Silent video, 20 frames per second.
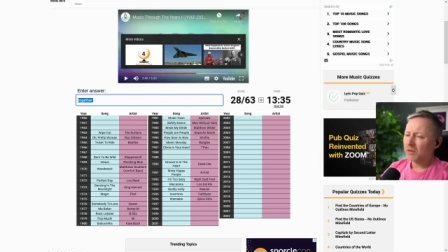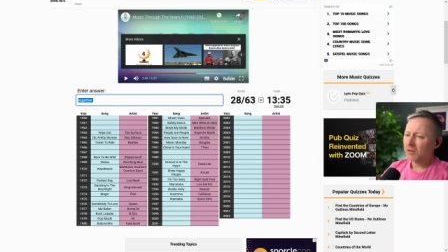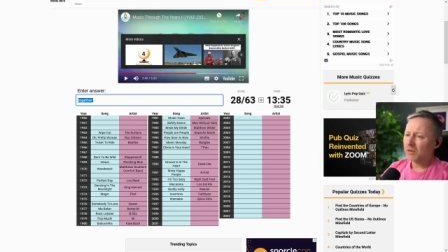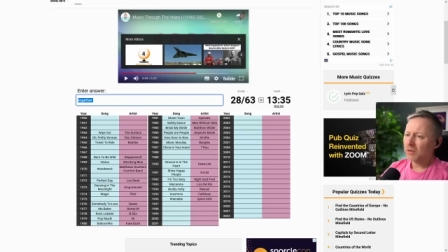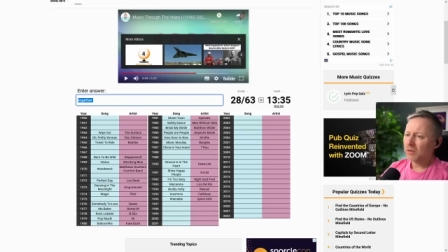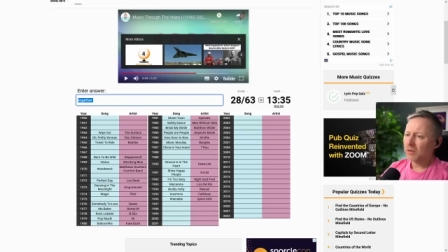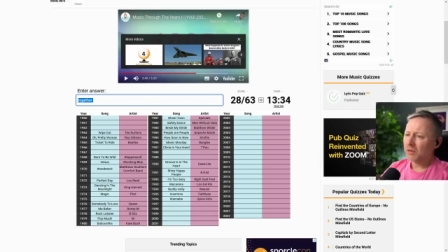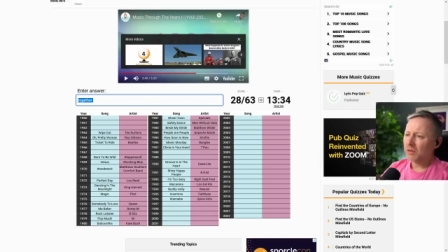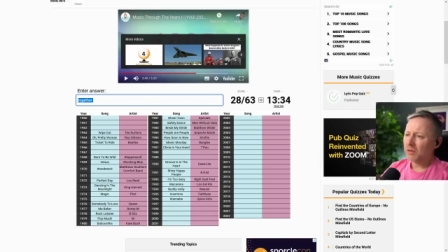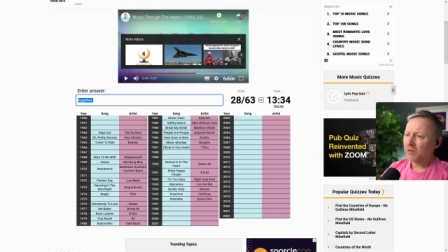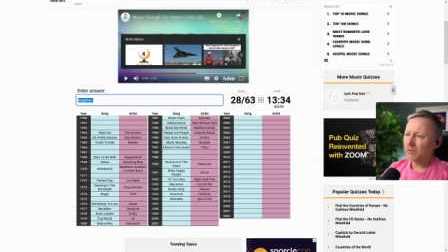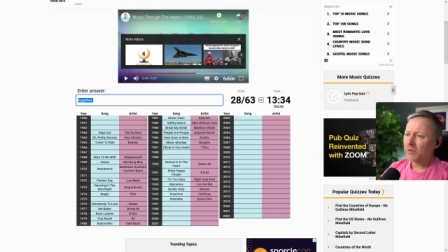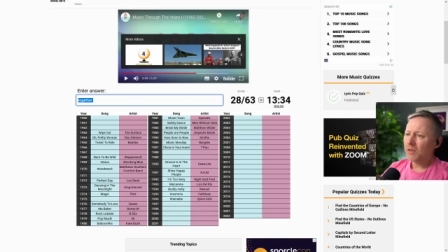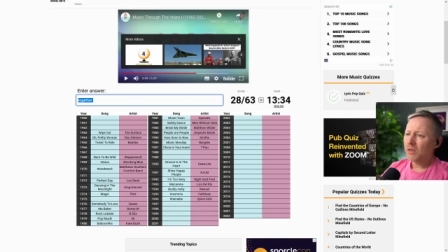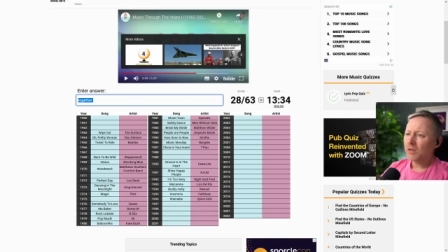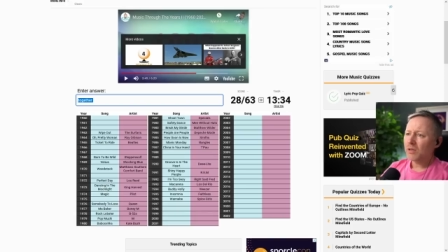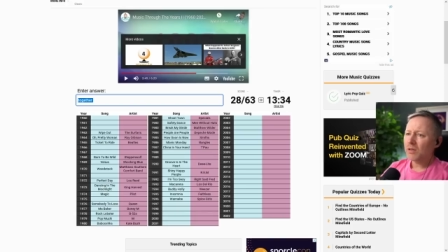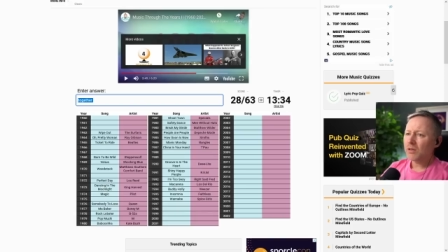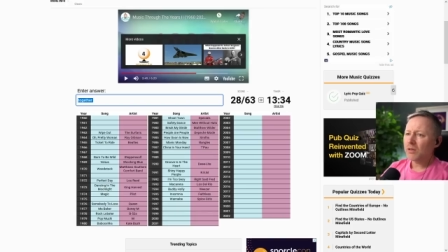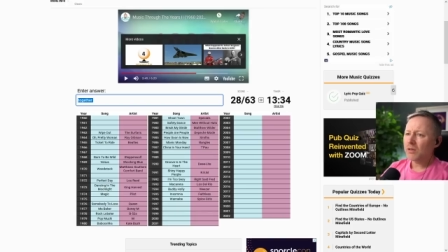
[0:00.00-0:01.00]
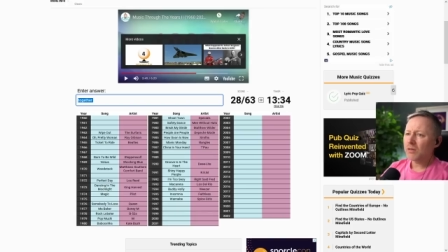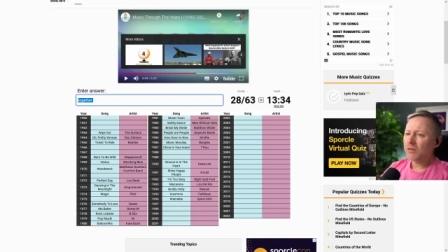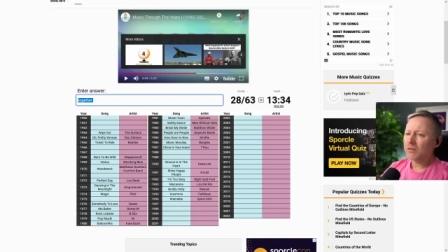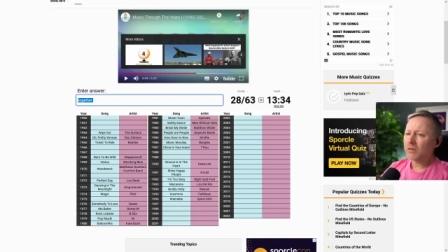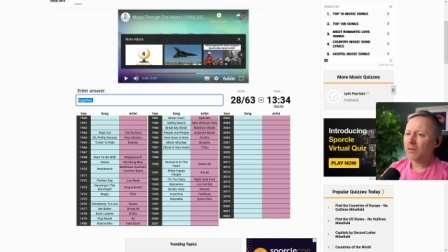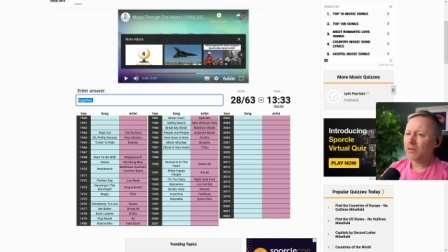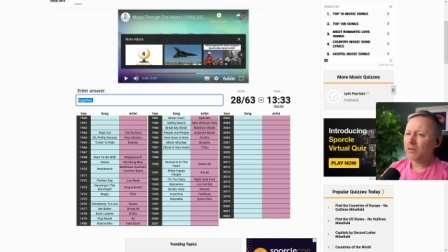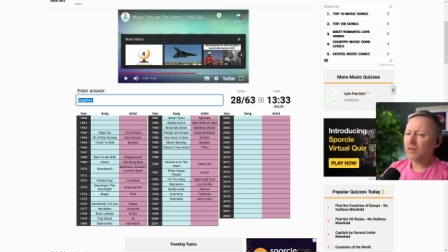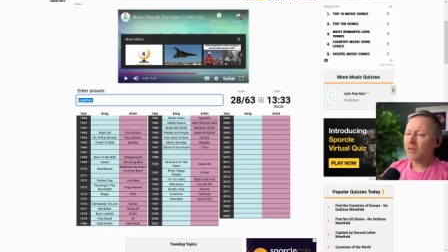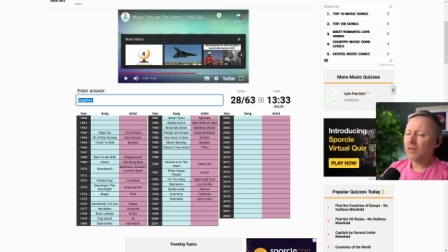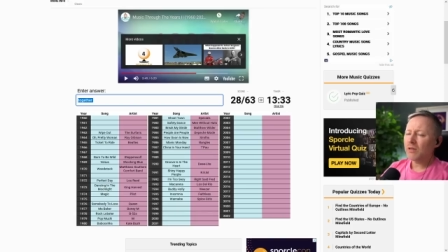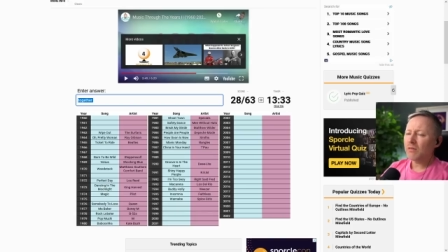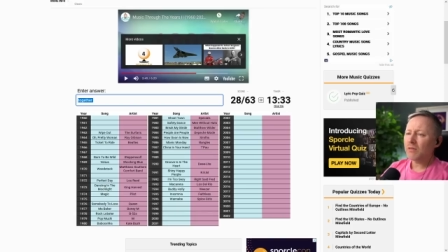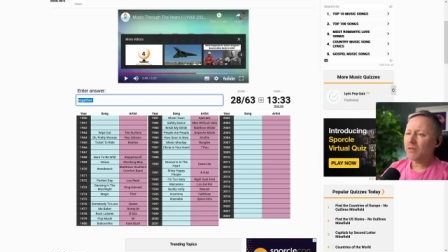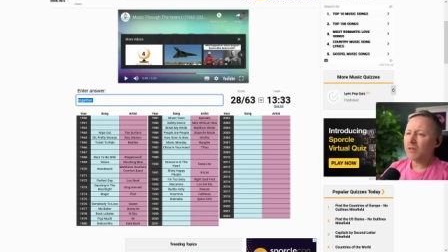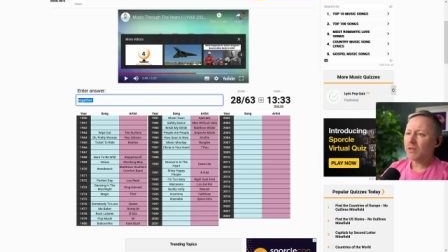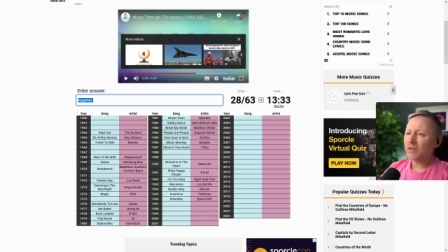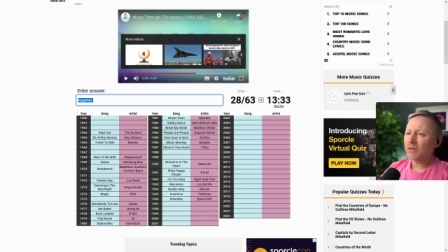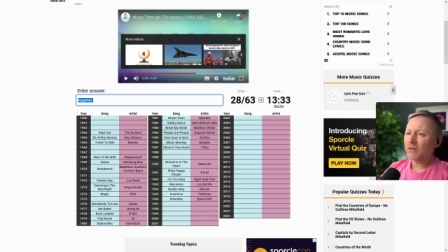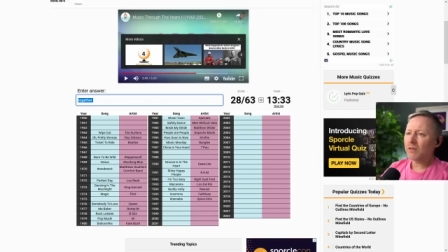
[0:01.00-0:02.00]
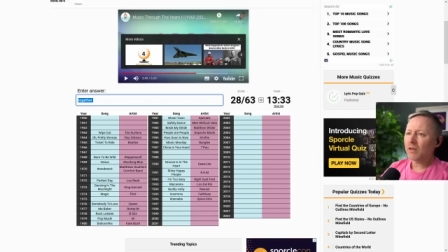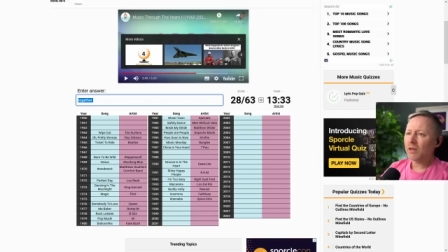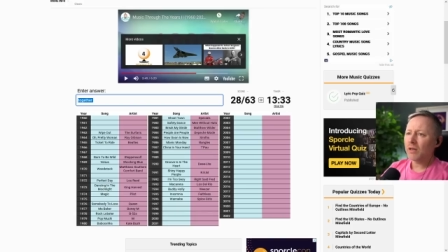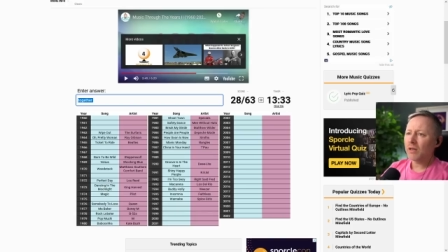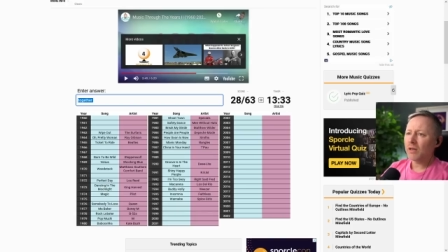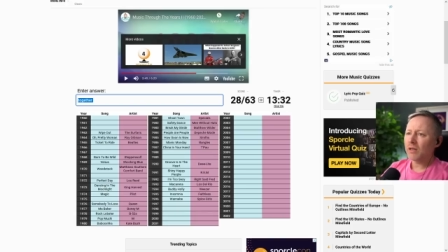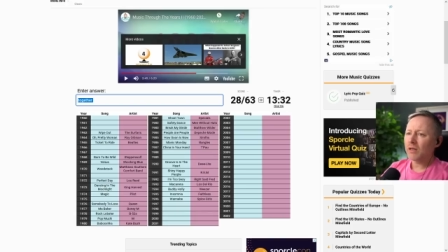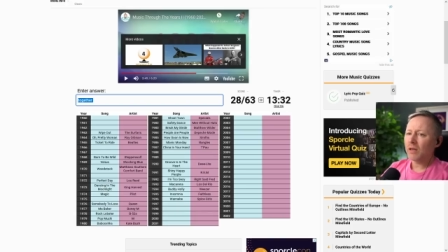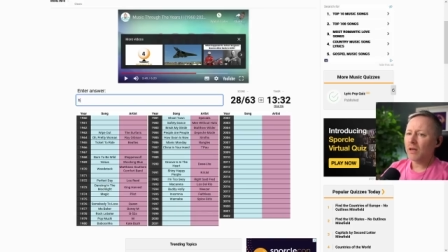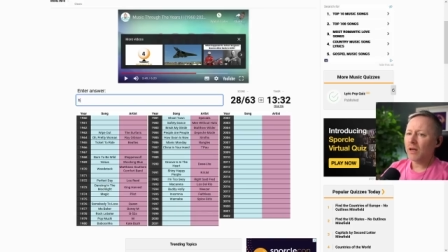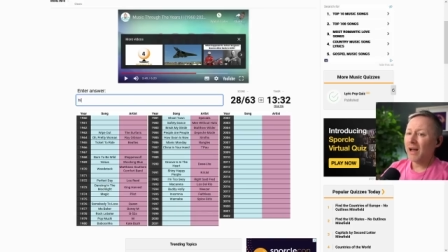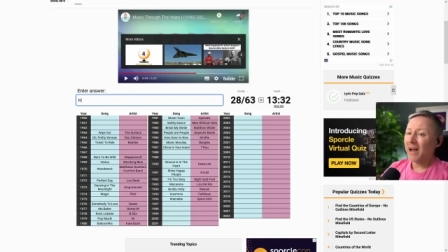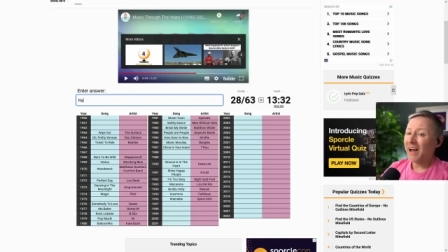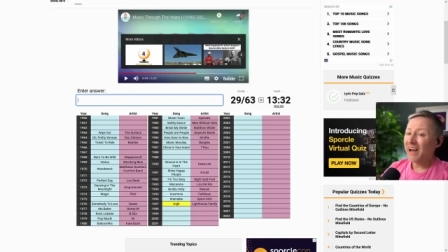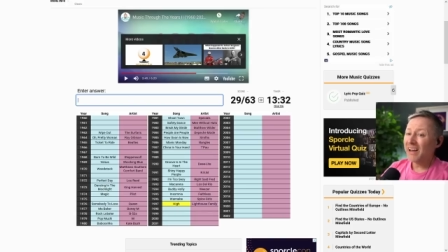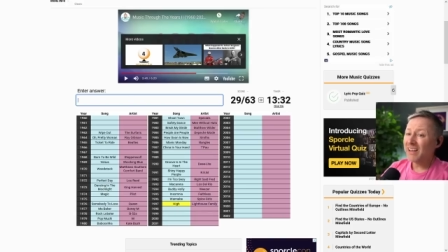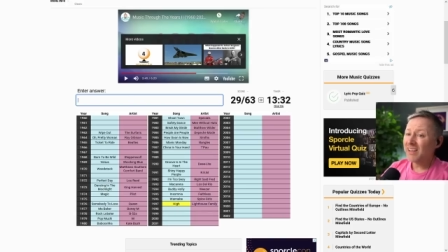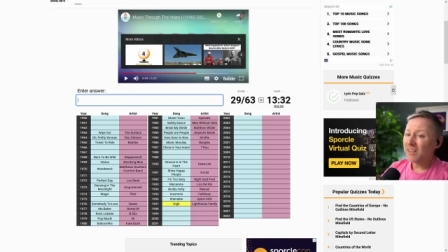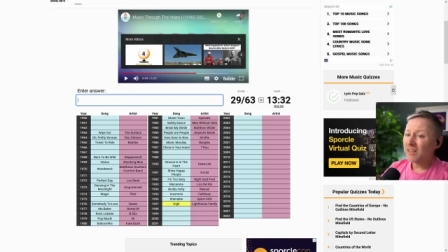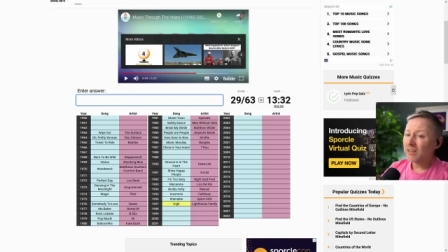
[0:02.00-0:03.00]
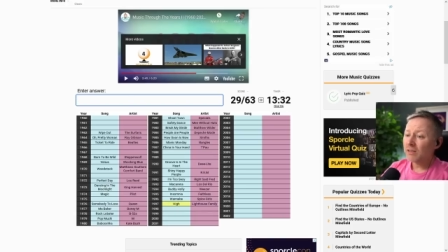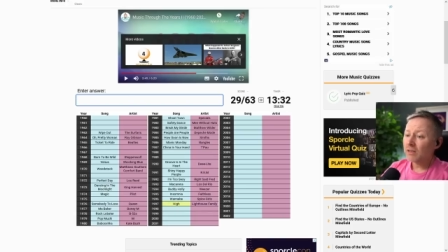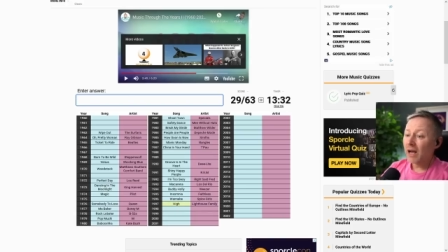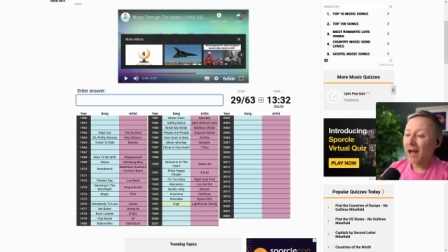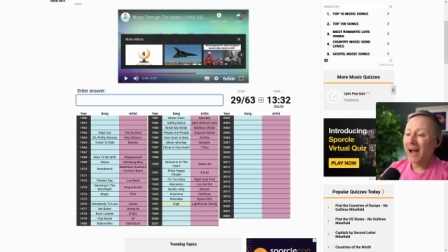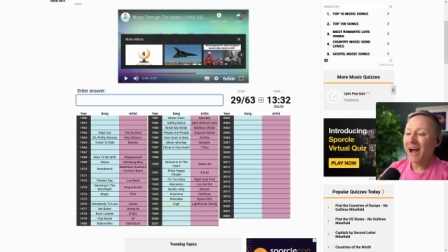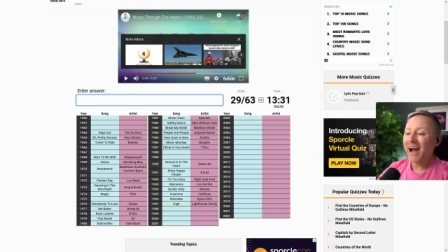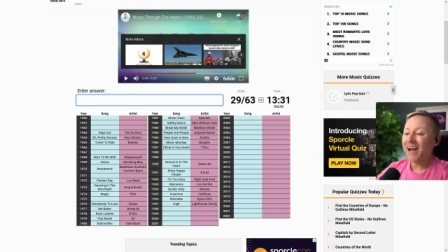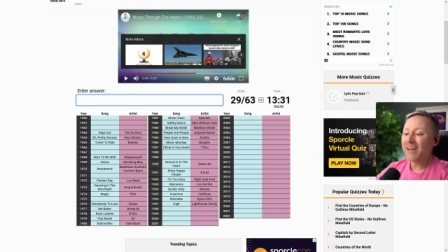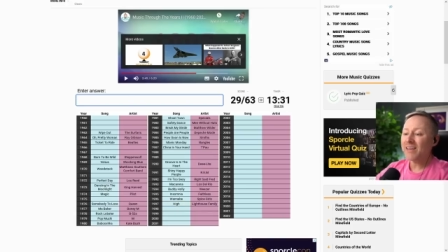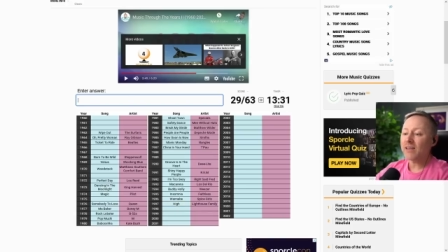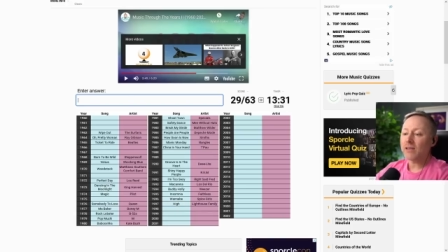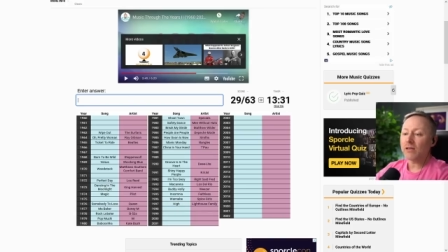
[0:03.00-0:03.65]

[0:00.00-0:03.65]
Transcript: Uh, uh, da, da, da, da, hi. Hi? Hi!